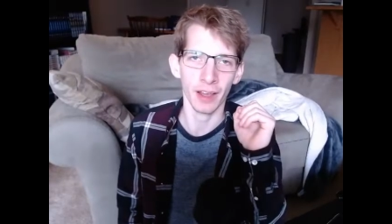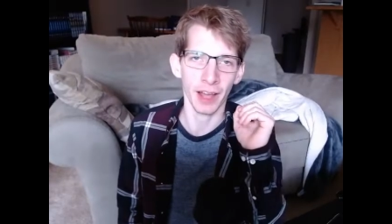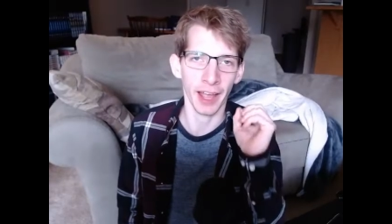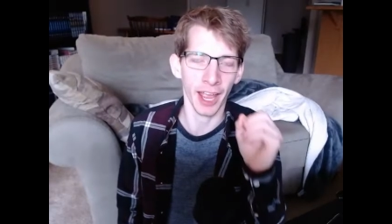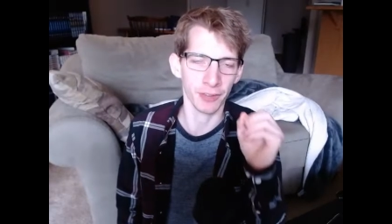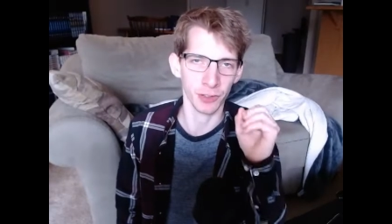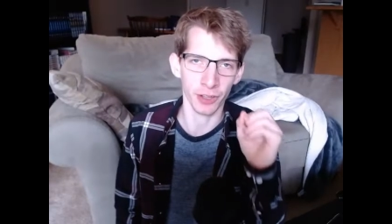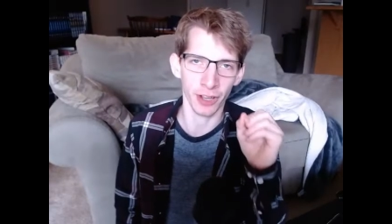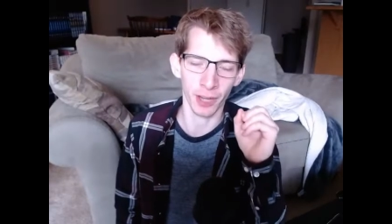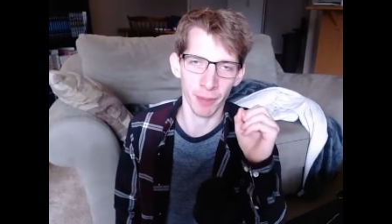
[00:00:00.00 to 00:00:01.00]
I have to
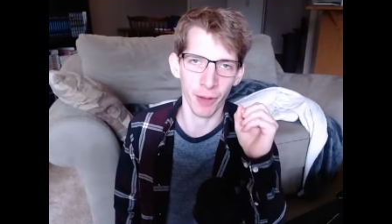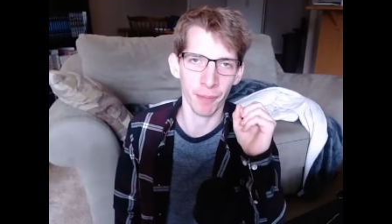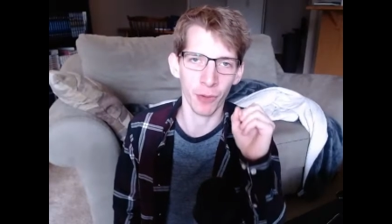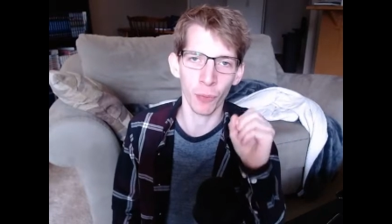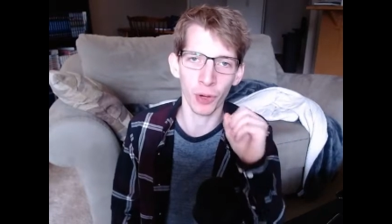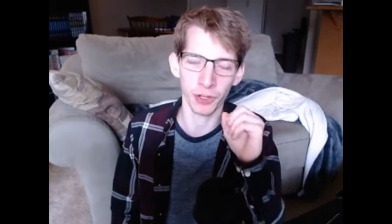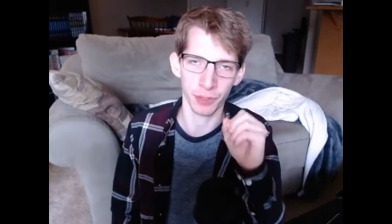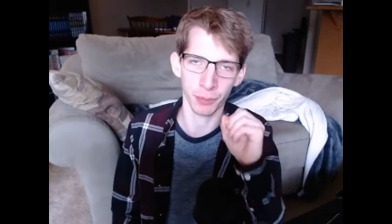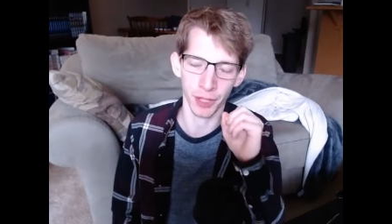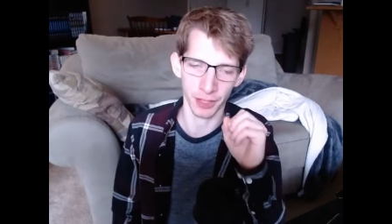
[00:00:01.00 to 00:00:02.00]
talk about my one
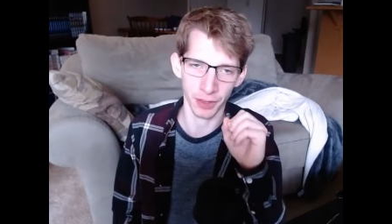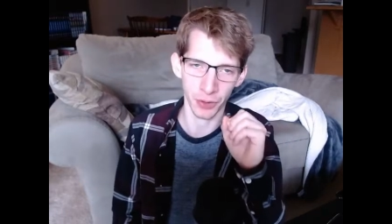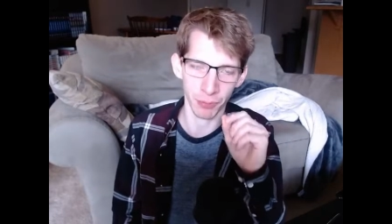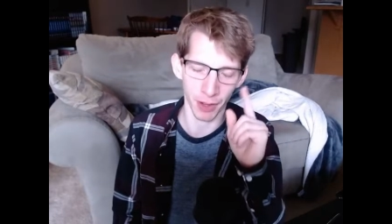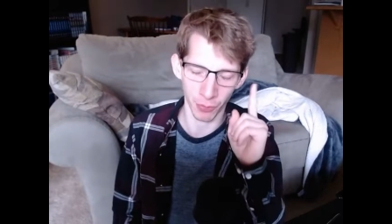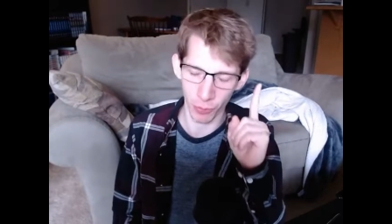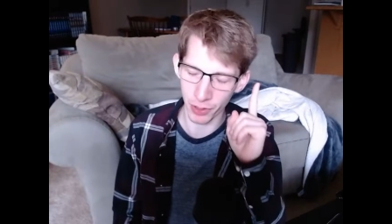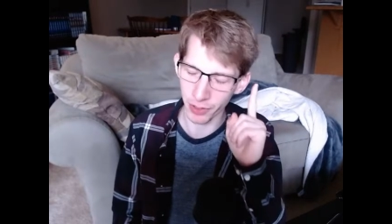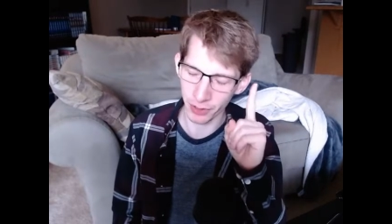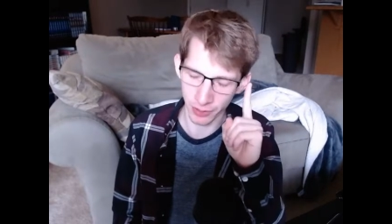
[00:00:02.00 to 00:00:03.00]
complaint though, my
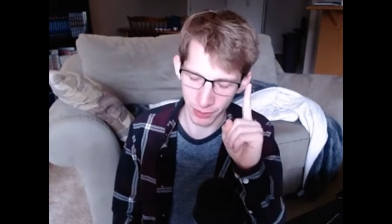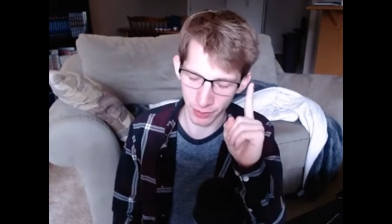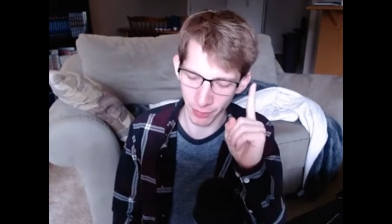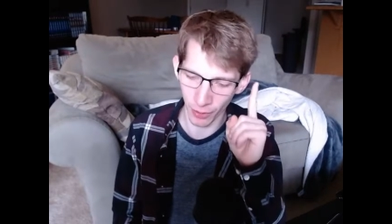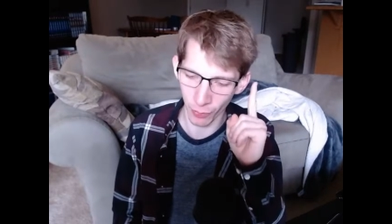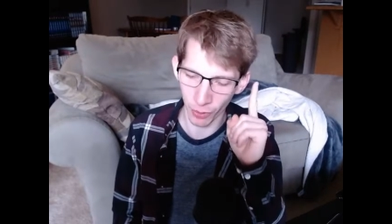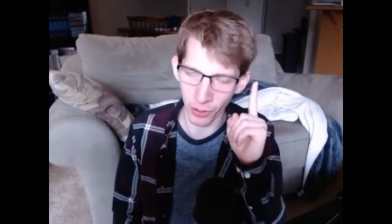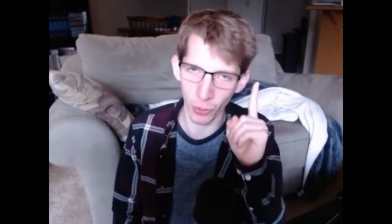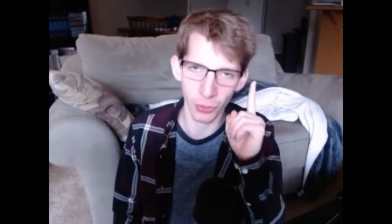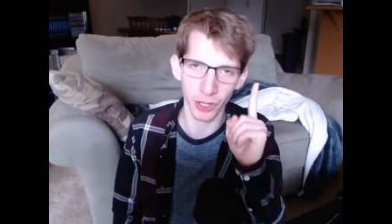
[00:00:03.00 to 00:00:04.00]
one
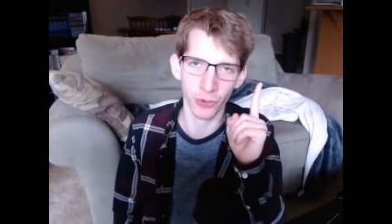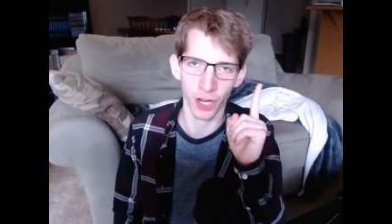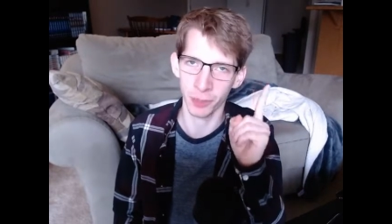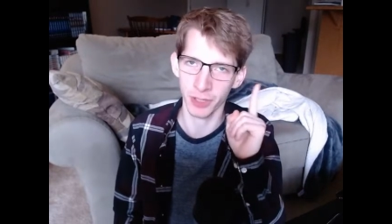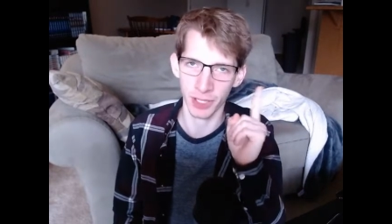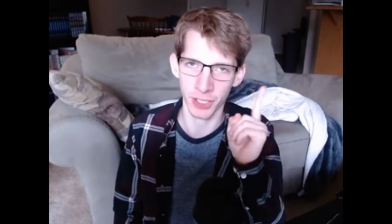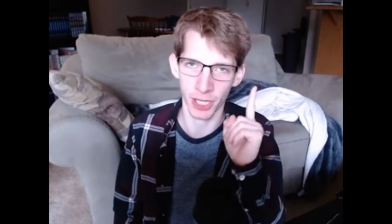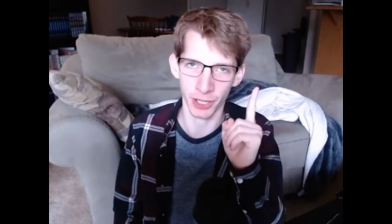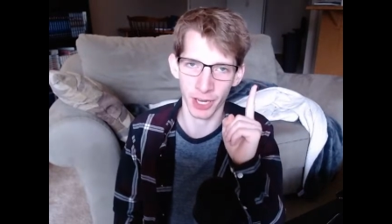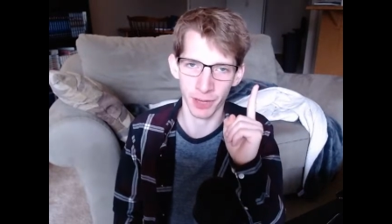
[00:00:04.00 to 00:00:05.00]
only gripe with the
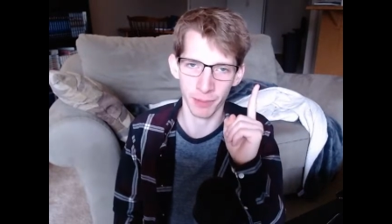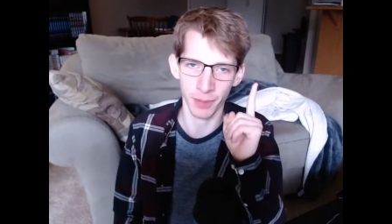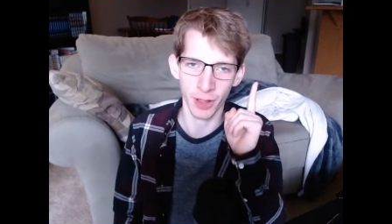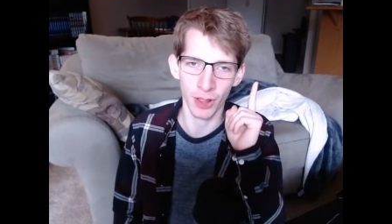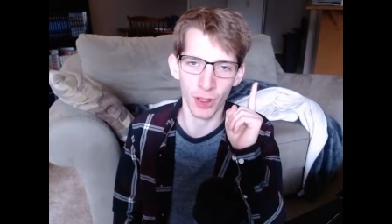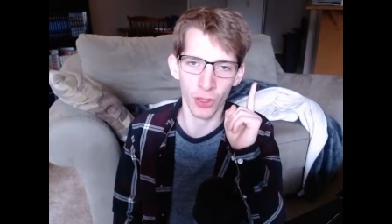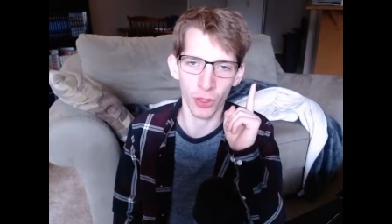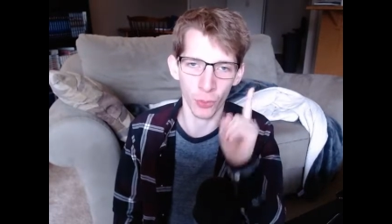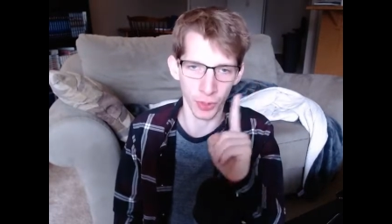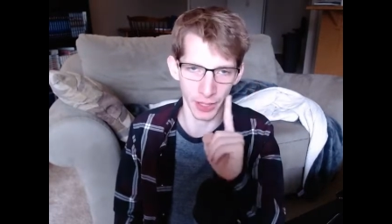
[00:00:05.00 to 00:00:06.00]
entire game,
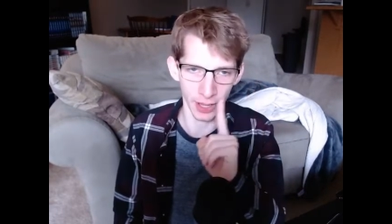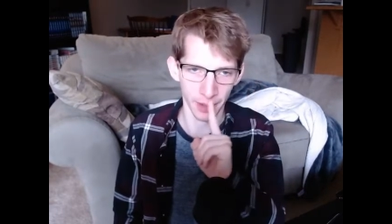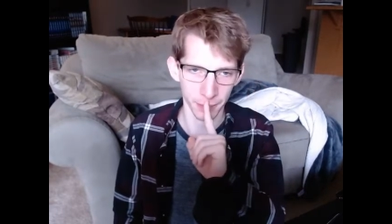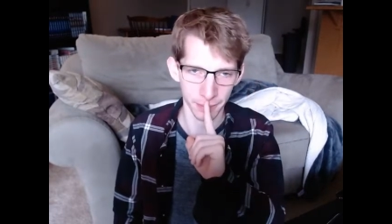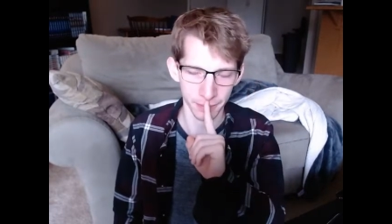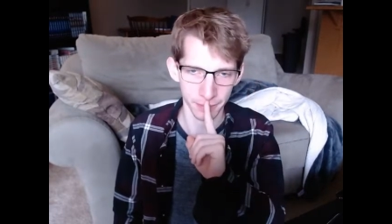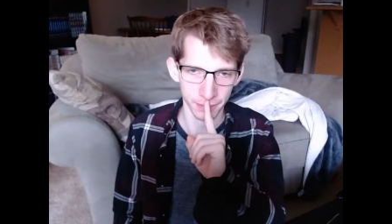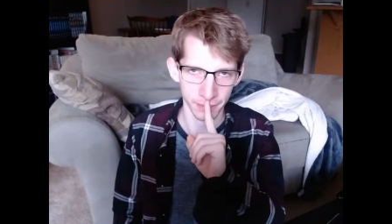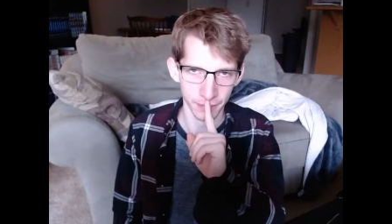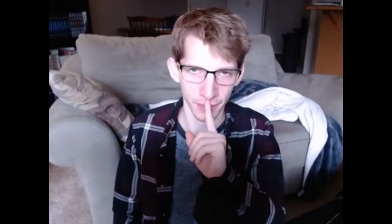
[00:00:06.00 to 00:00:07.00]
the wing cap.
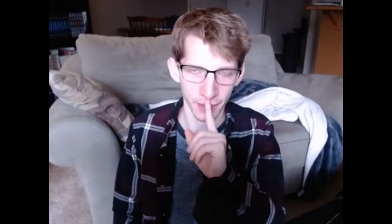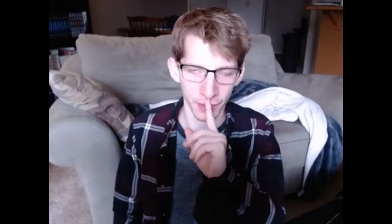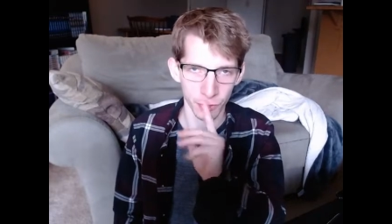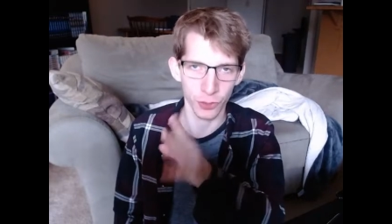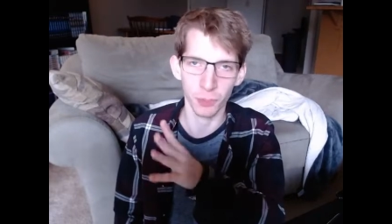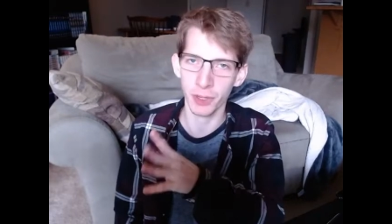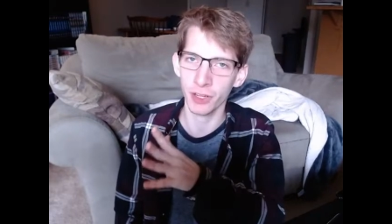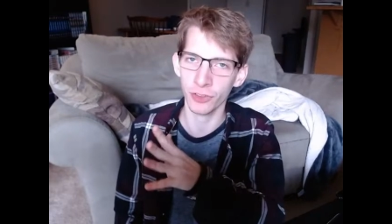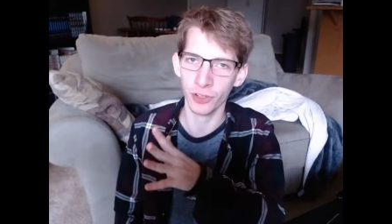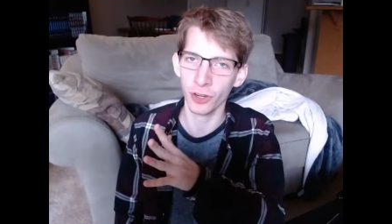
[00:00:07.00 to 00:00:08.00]
This could be
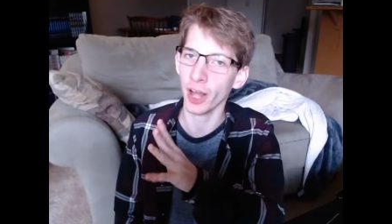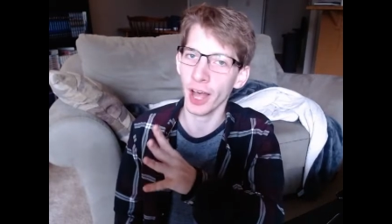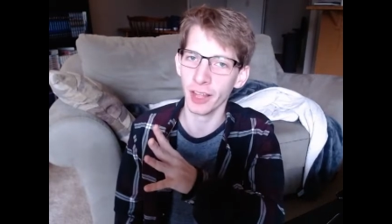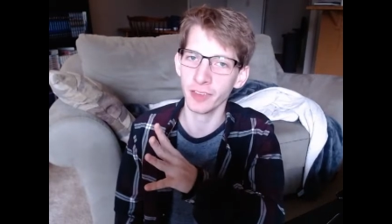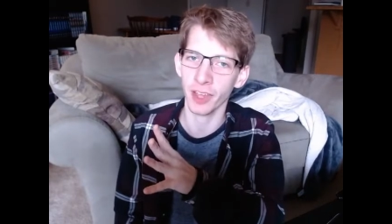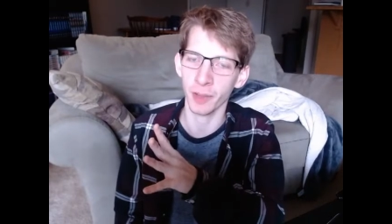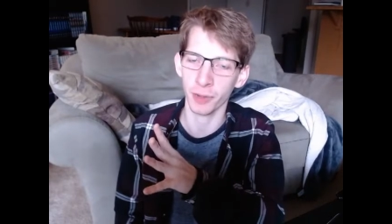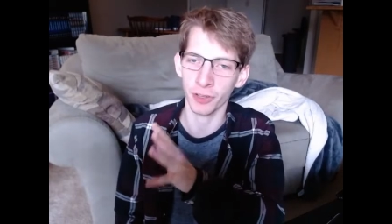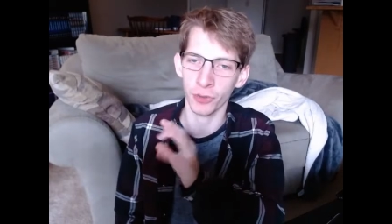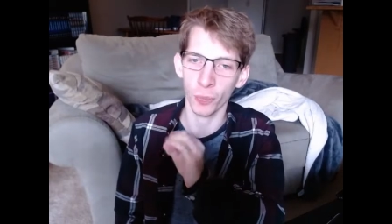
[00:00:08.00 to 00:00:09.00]
considered a hot take
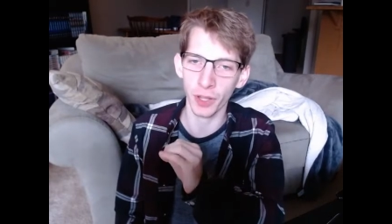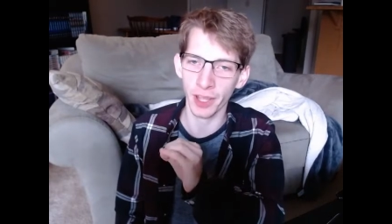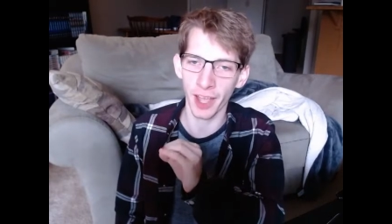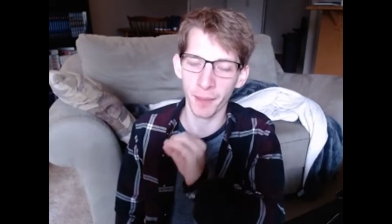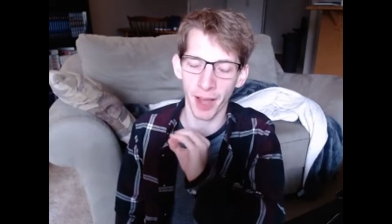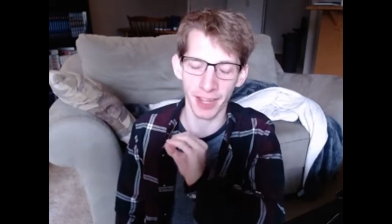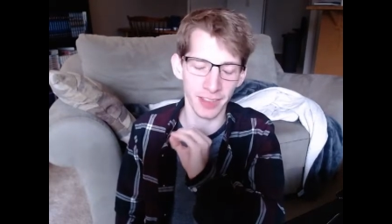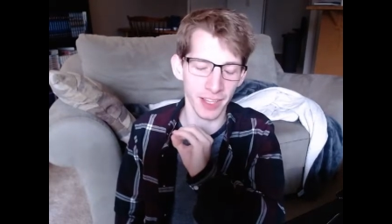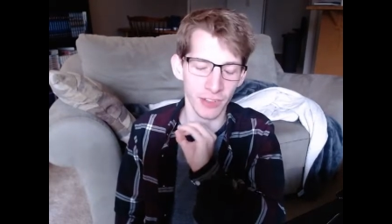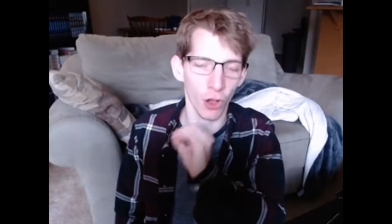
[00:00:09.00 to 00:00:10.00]
because the wing cap I
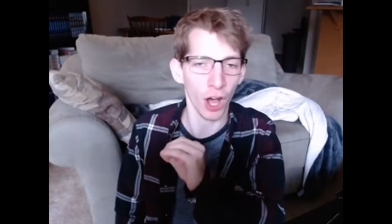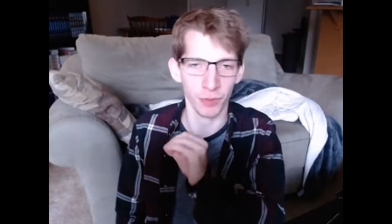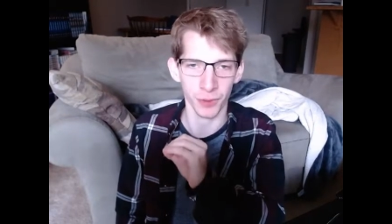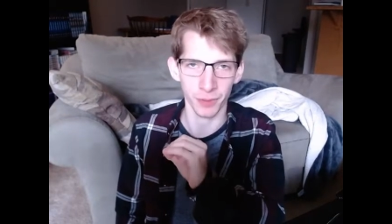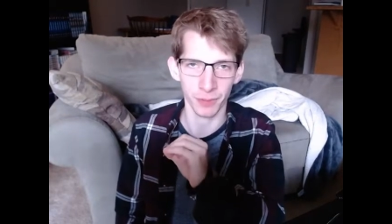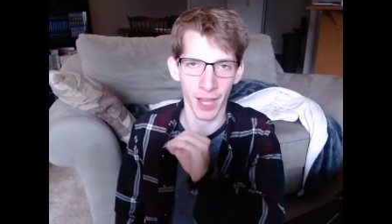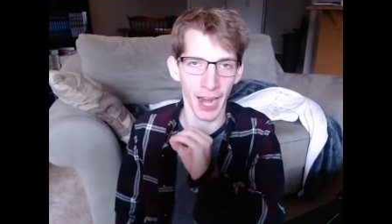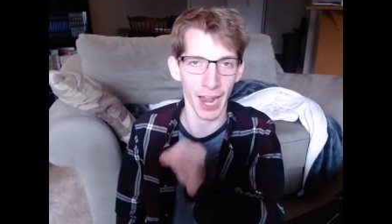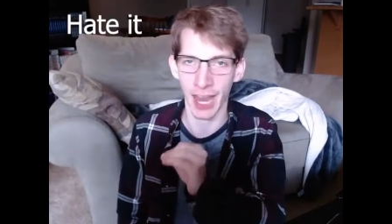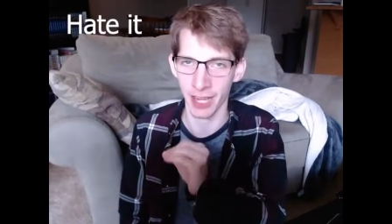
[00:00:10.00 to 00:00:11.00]
think is awful and
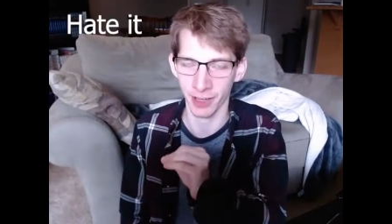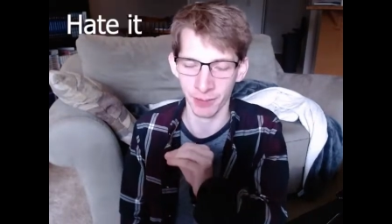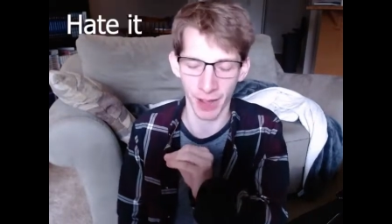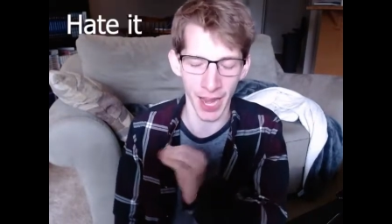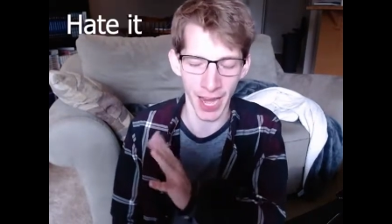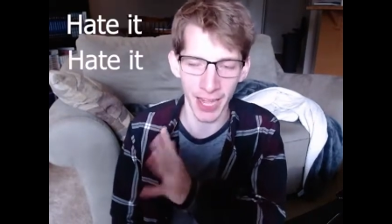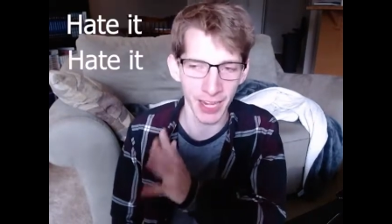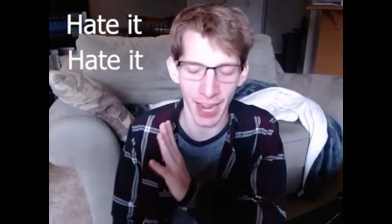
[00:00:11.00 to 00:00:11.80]
I hate it. I hate it.